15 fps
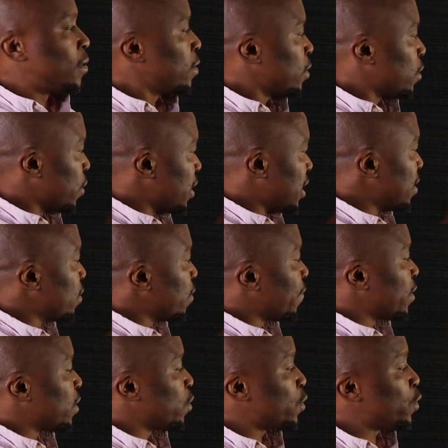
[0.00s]
So in terms
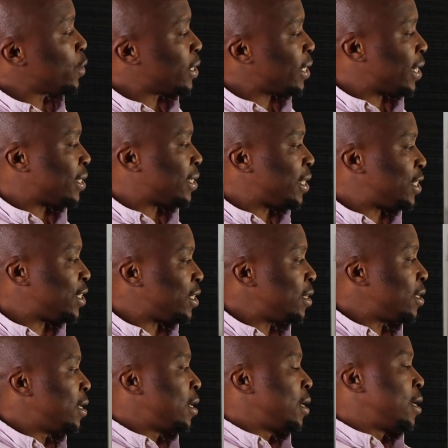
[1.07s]
of resource utilization,